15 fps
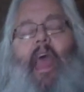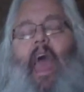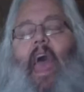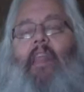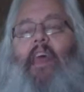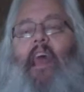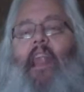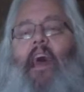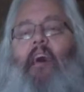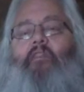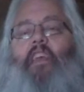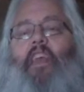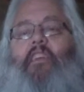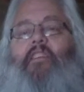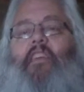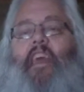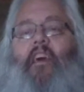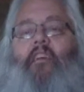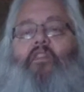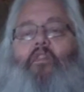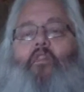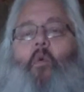And they left these
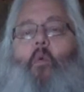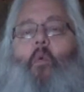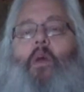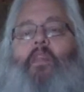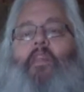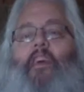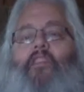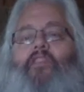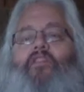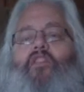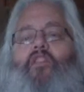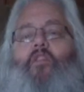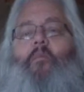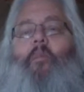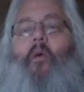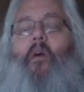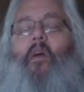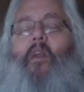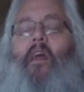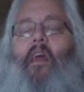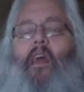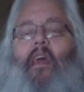gifts with this
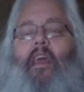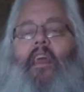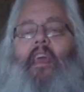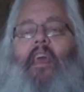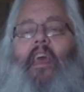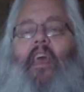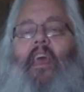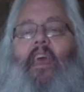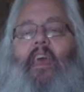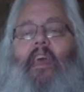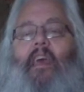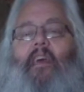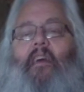newborn king.